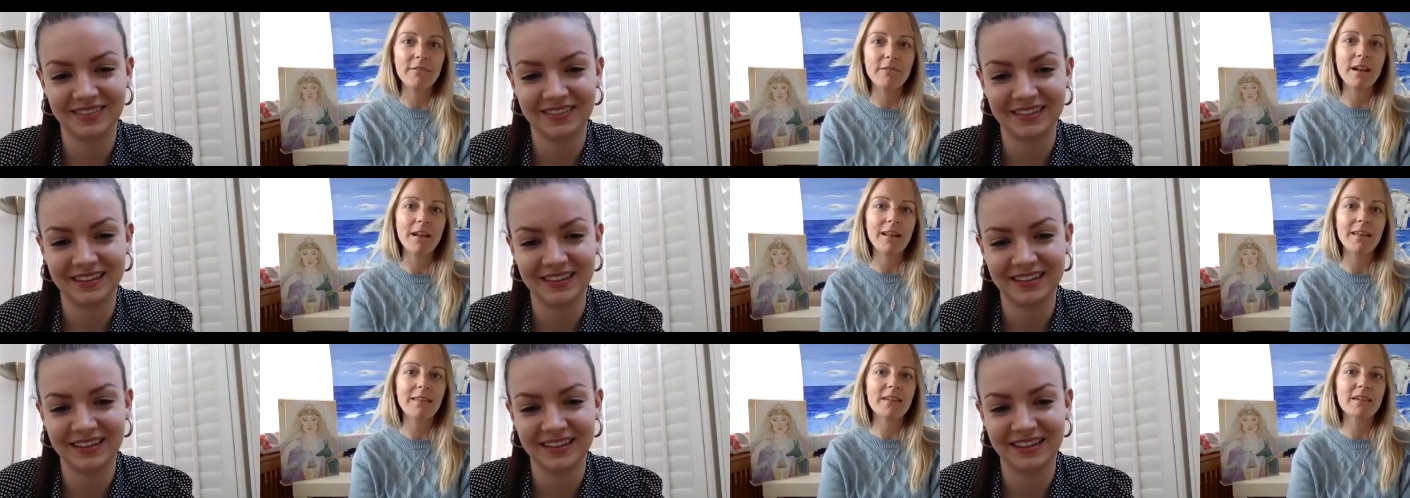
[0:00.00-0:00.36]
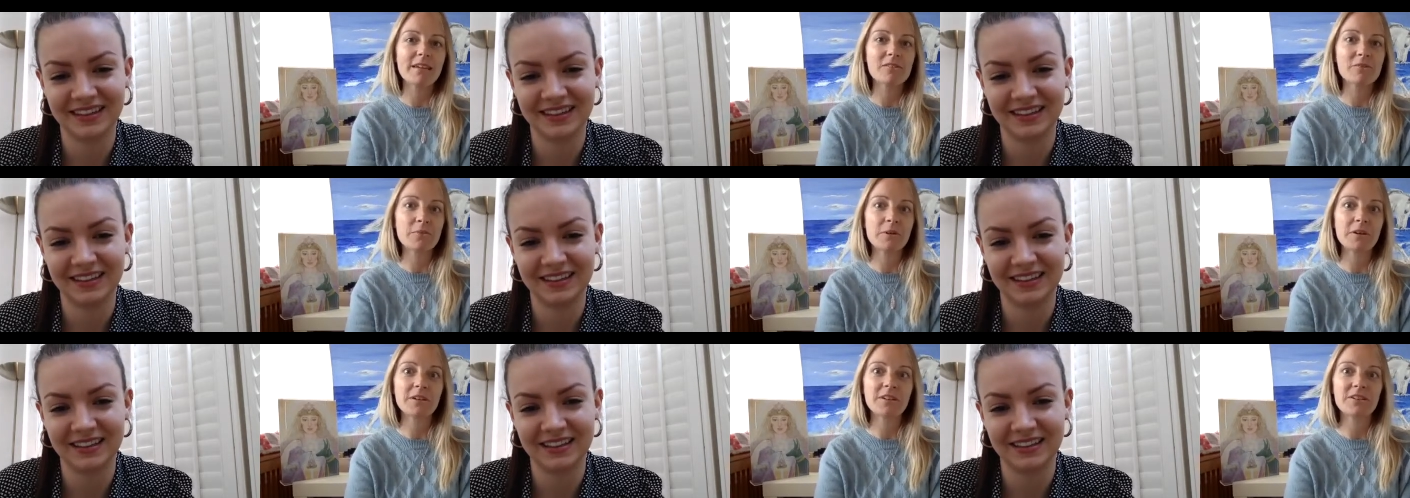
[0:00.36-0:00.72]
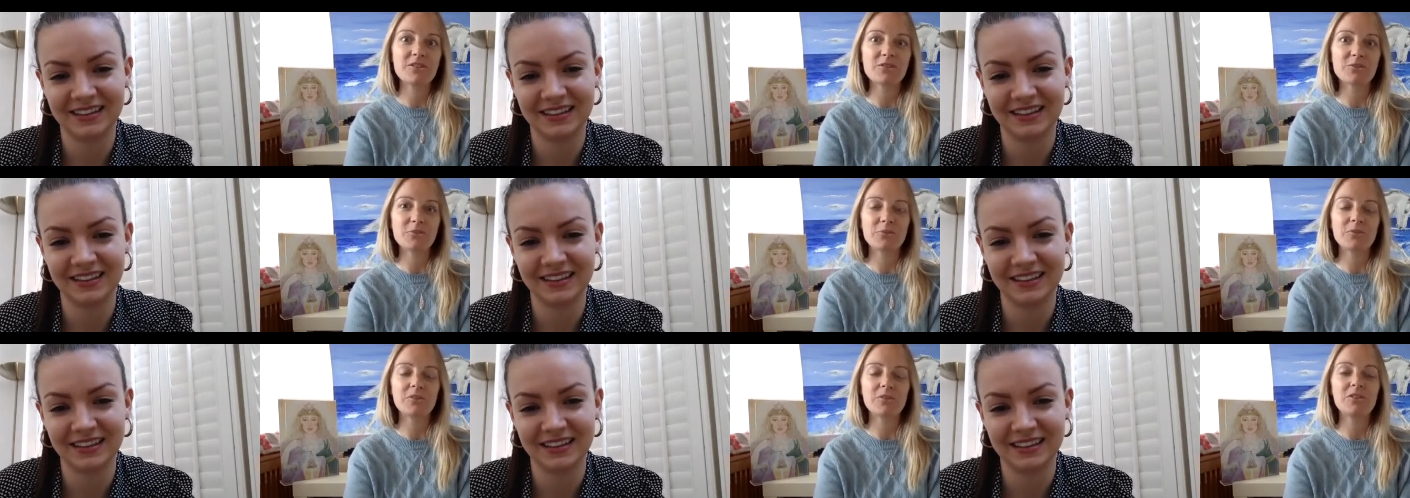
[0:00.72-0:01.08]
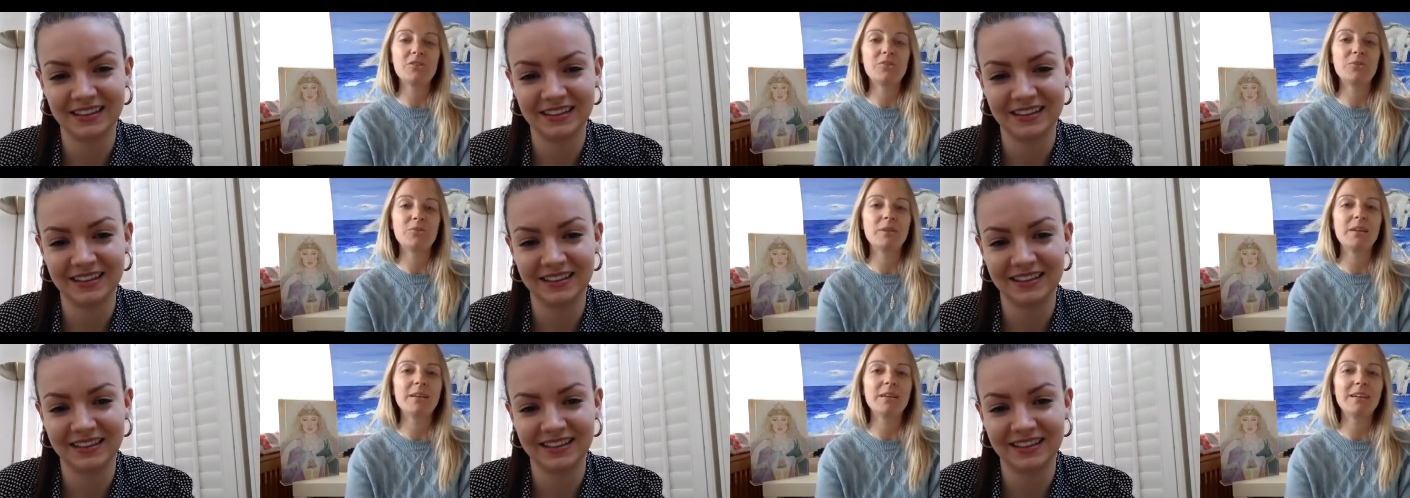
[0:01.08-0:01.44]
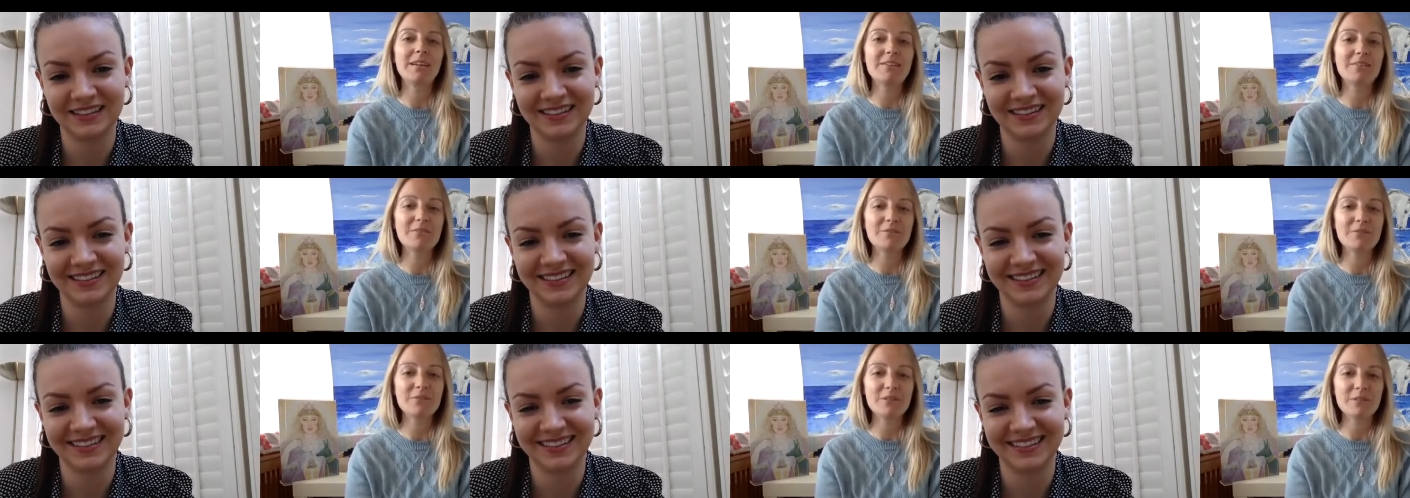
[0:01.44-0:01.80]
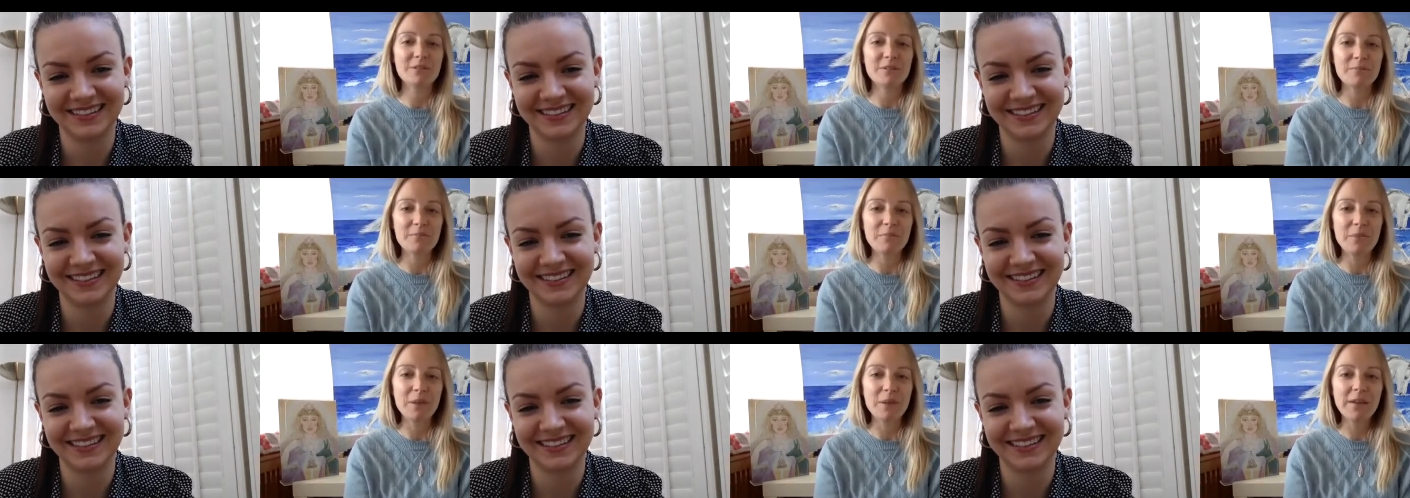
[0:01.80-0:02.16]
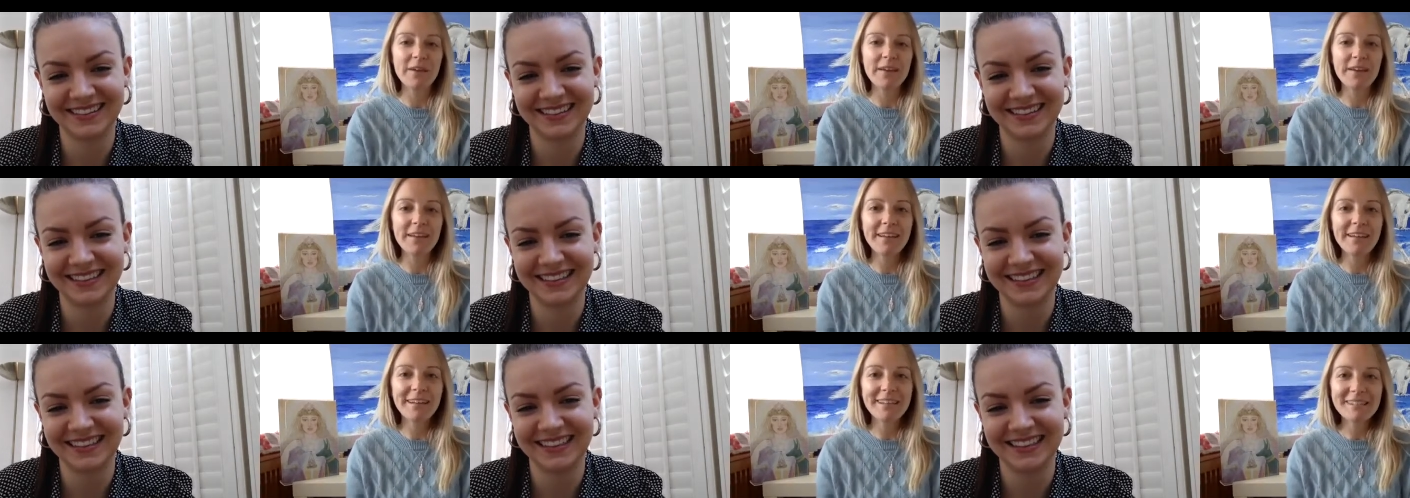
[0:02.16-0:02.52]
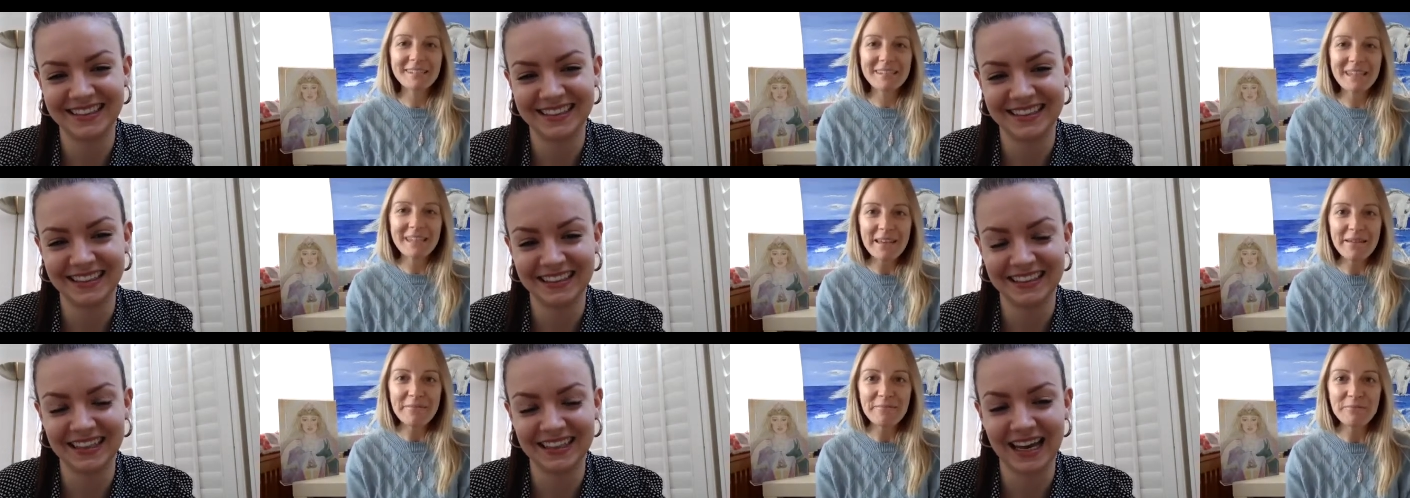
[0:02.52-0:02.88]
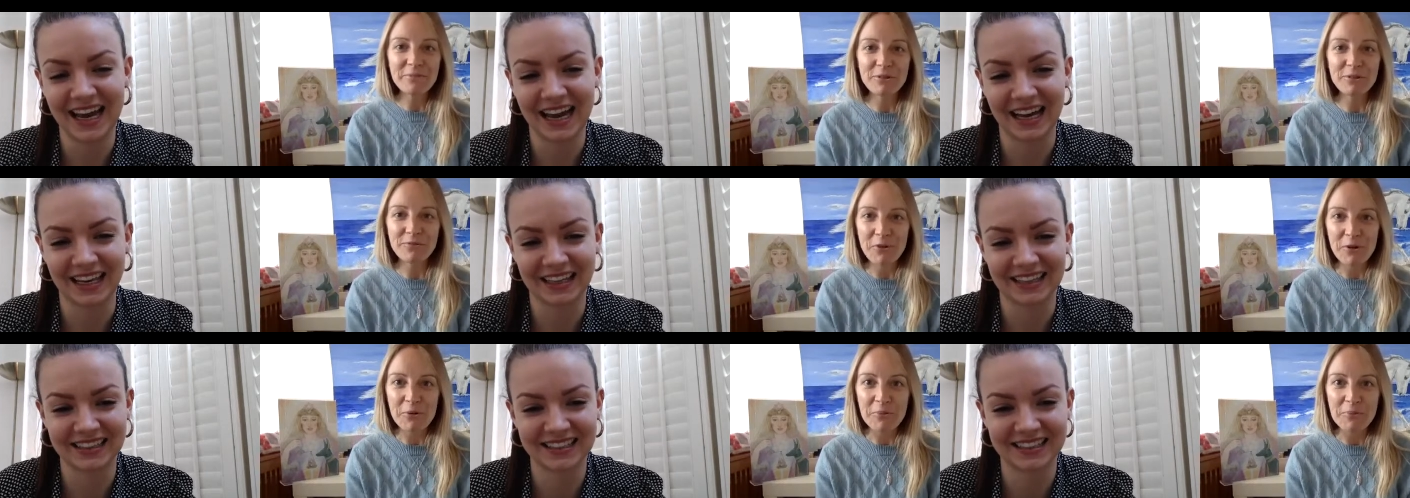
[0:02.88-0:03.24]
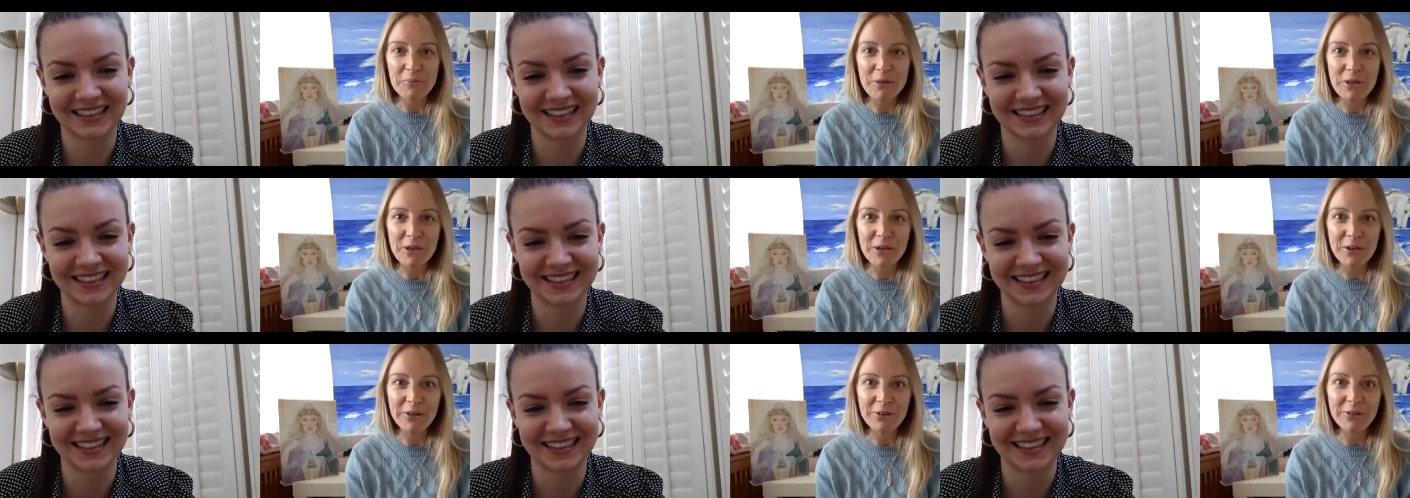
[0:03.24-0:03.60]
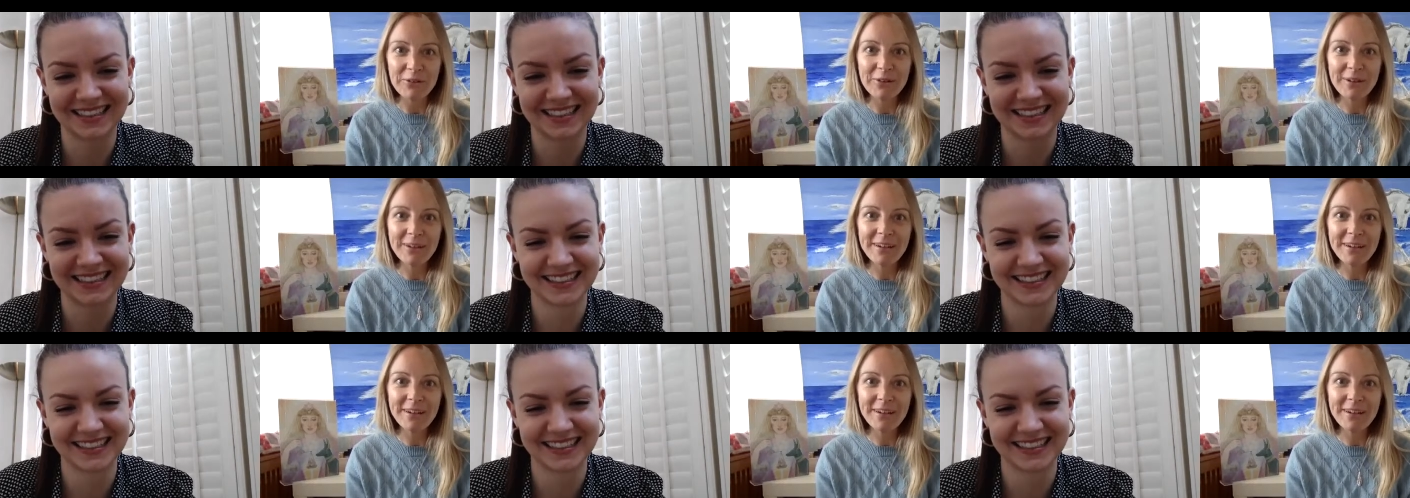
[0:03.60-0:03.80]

Speaker 1: Really, that's why I just wanted to include some tips yeah. on you.